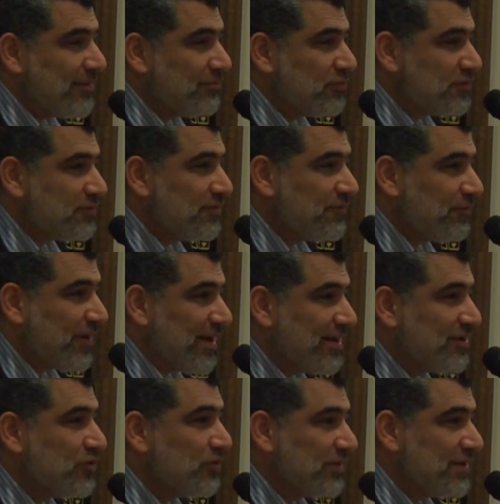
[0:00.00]
Muslim
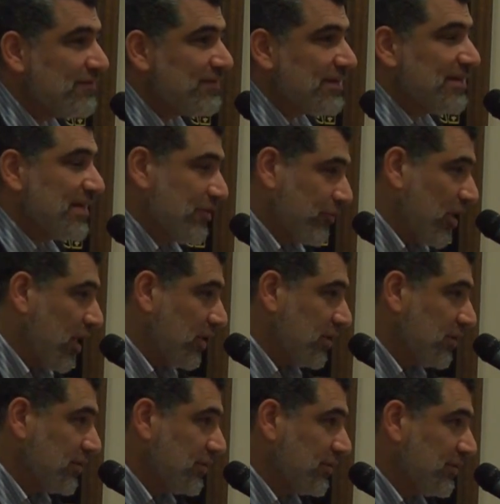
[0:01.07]
friend who lives in
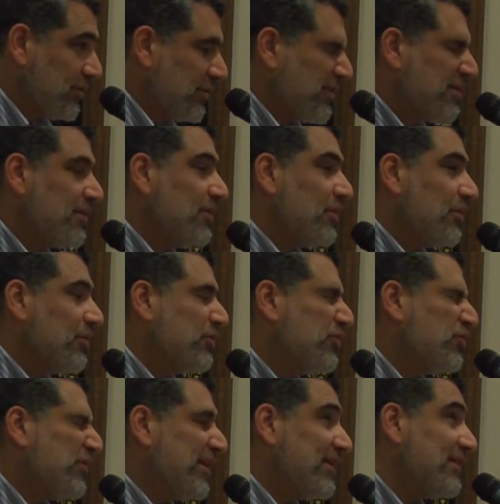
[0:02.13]
Iraq,
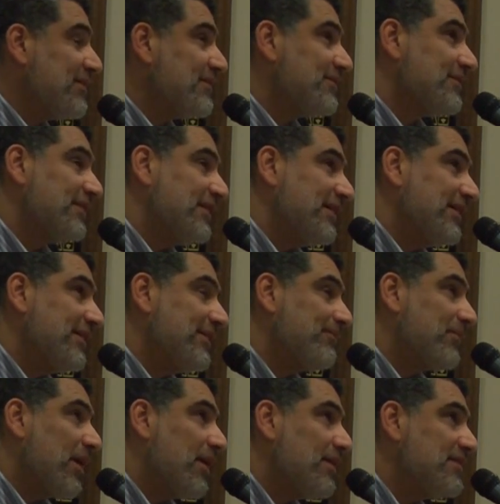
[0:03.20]
who is the
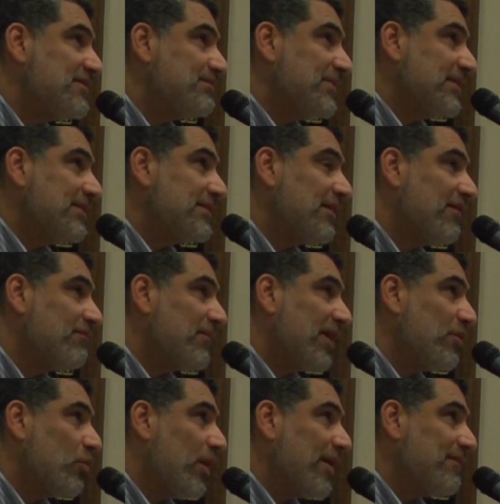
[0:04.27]
husband of
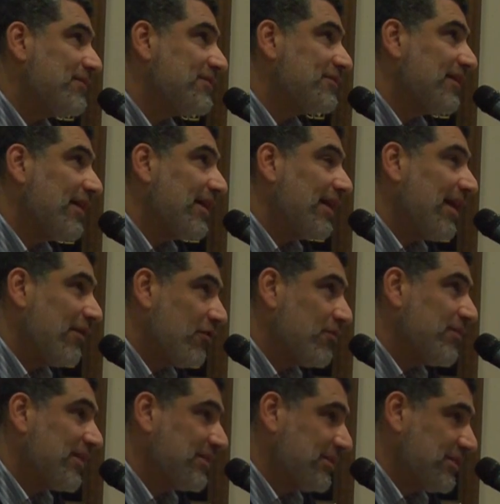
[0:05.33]
my wife's
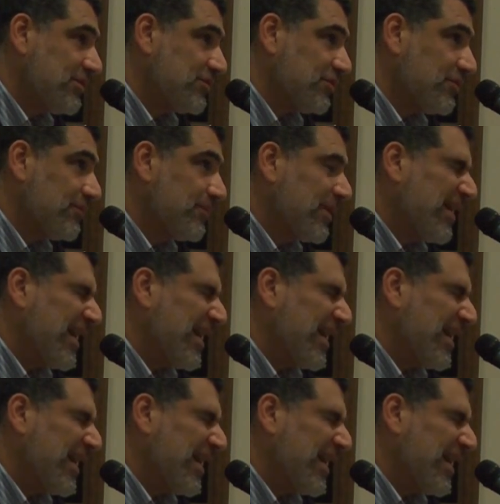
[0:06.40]
Arabic teacher.